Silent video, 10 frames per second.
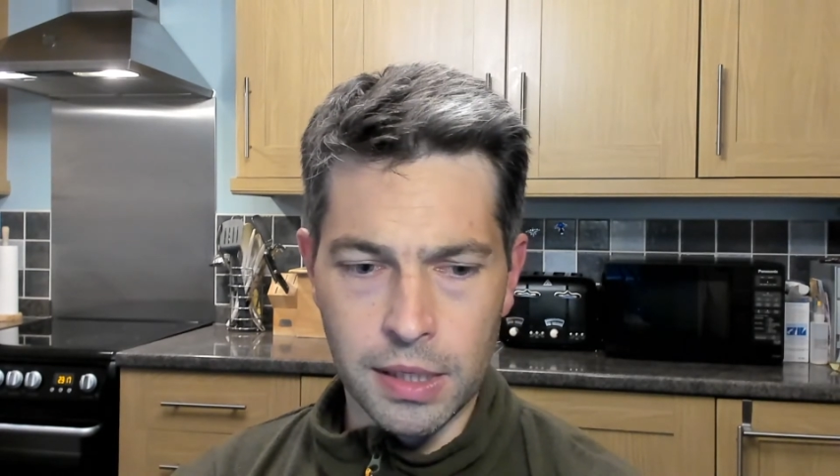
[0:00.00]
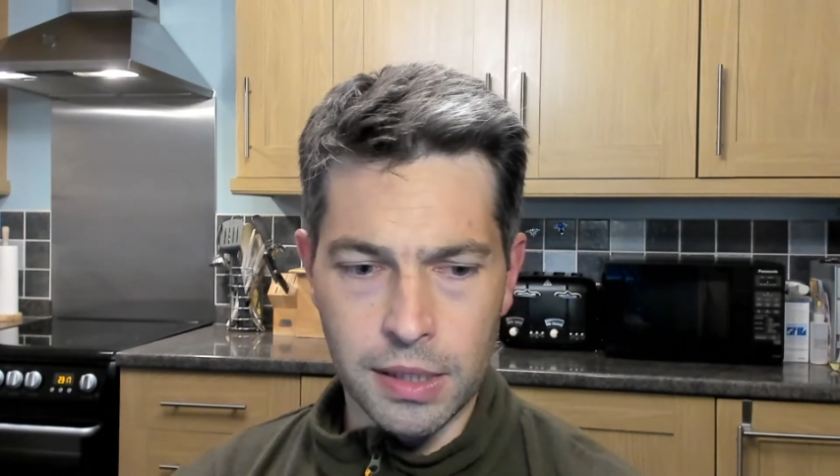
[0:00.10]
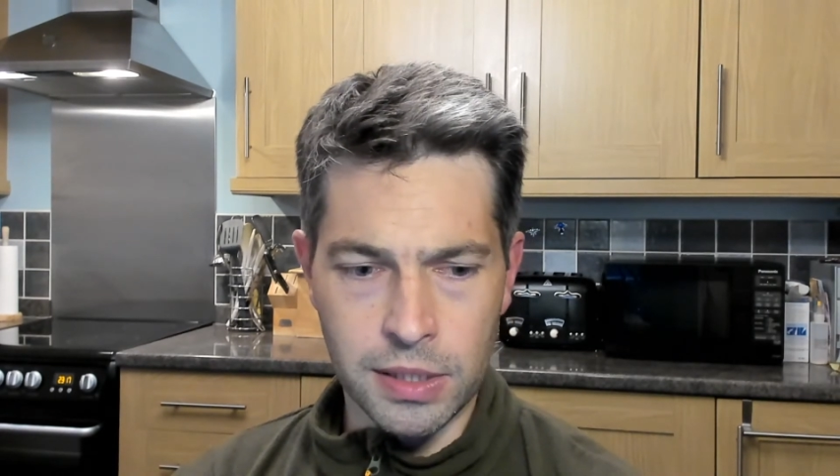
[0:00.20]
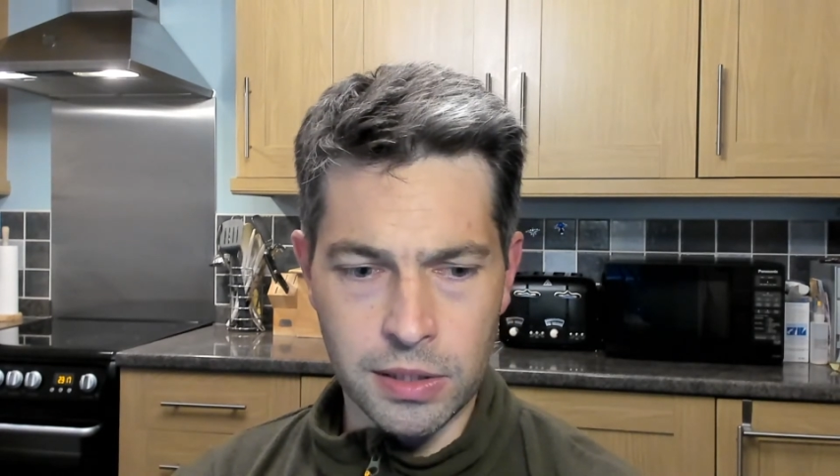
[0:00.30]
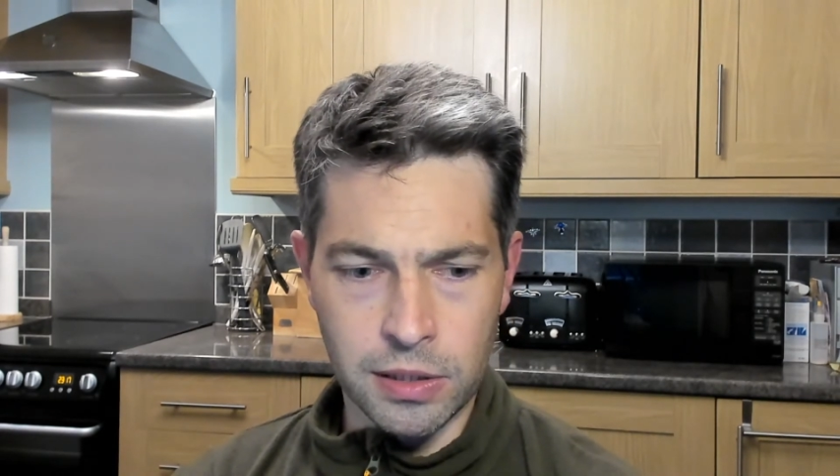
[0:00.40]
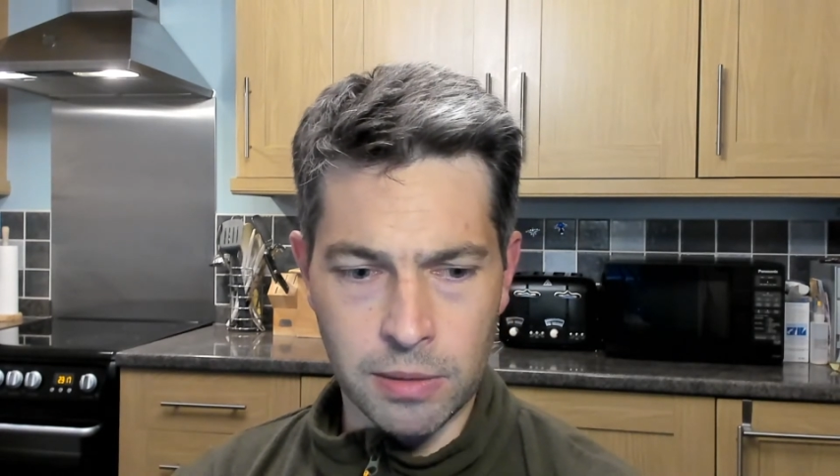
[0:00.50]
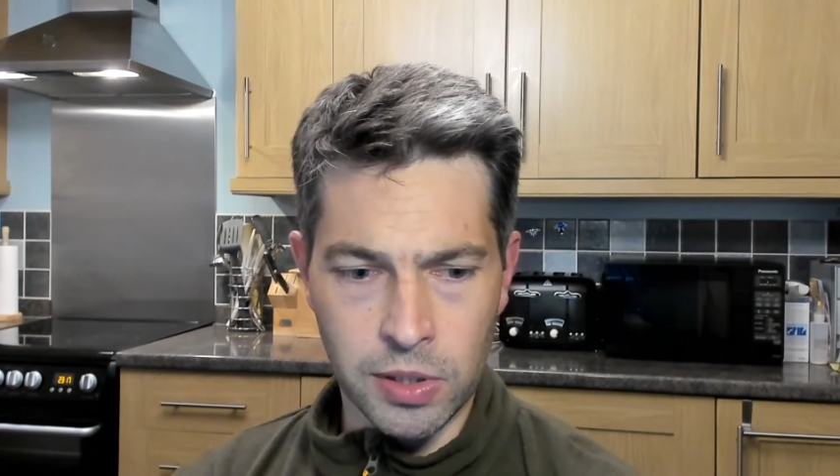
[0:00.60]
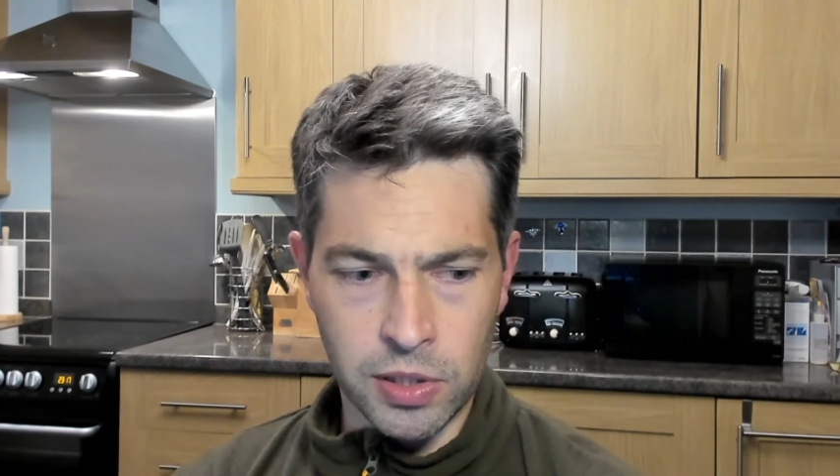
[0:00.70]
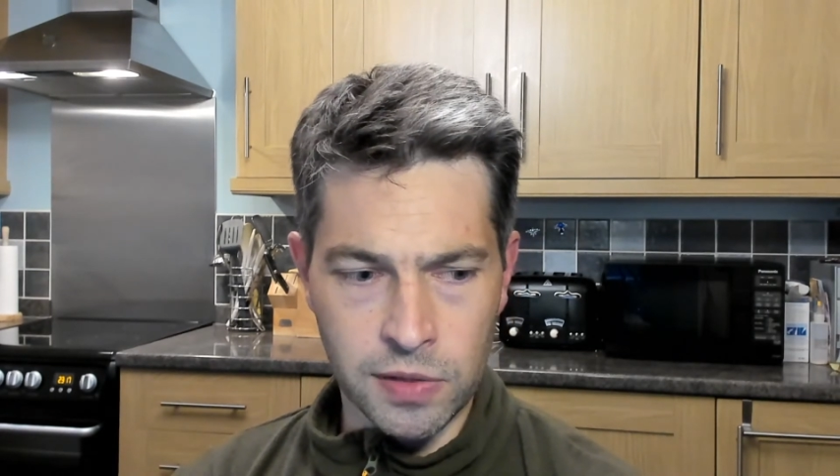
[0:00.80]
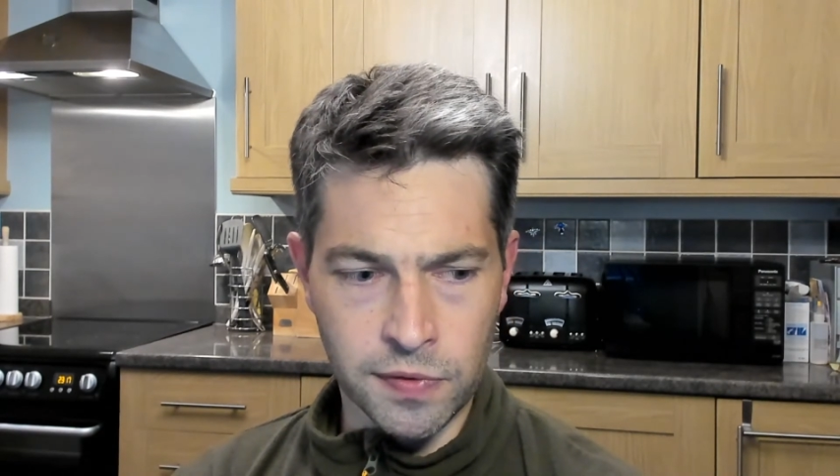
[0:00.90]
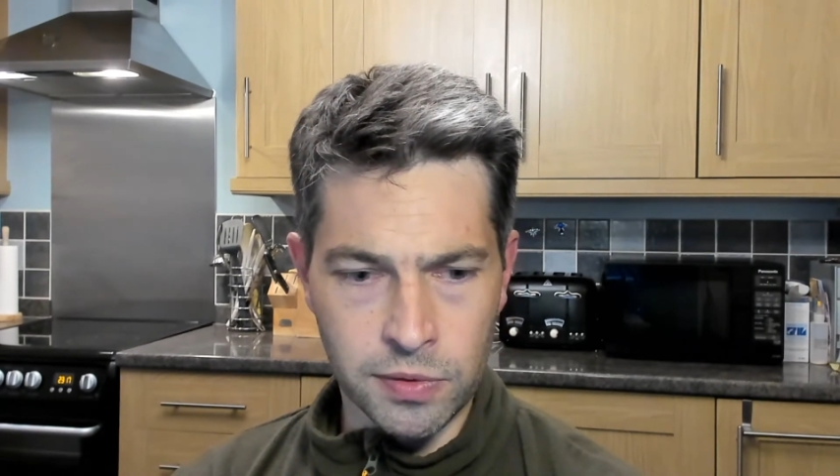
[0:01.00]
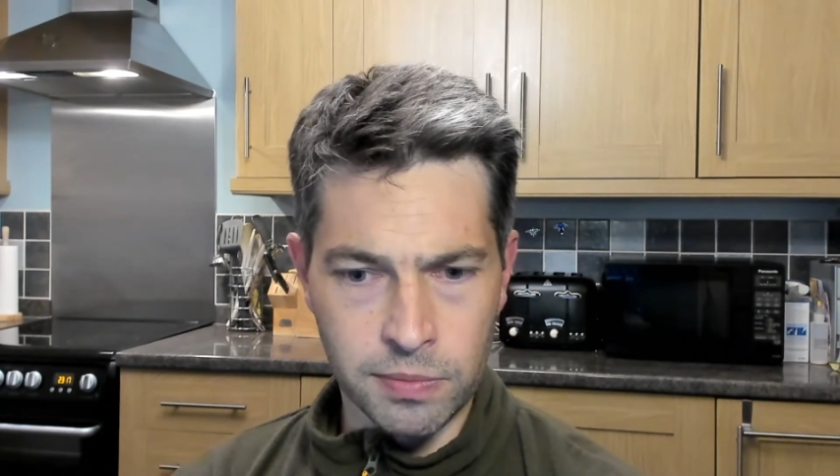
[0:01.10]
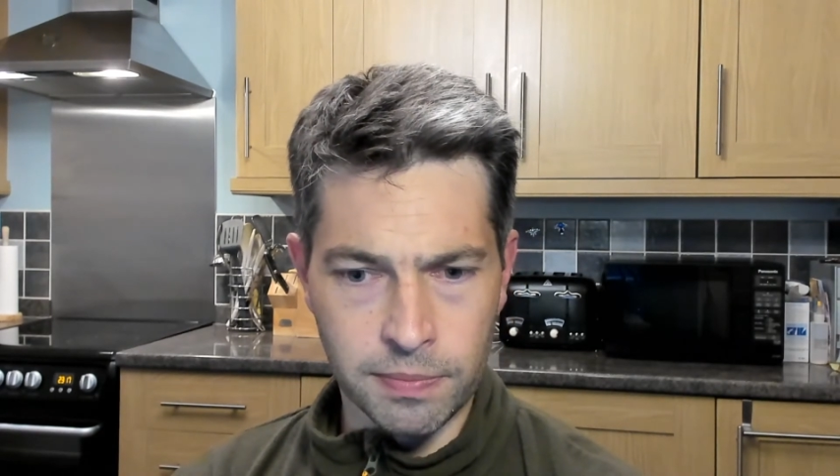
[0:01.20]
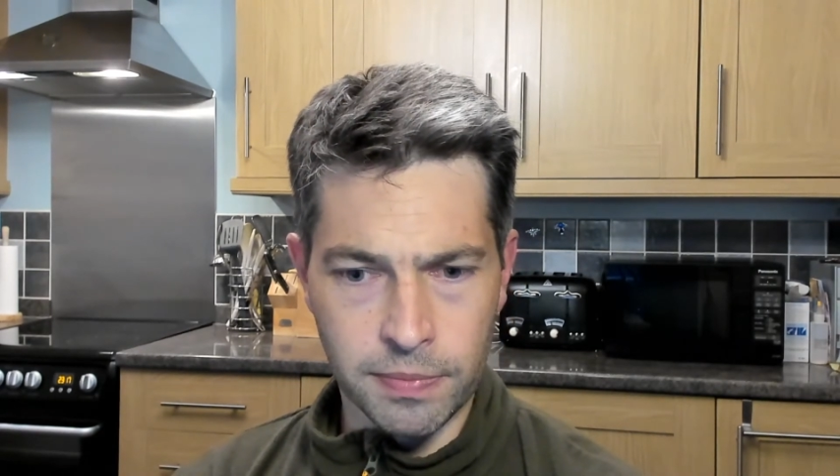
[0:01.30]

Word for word: this is going to be useful.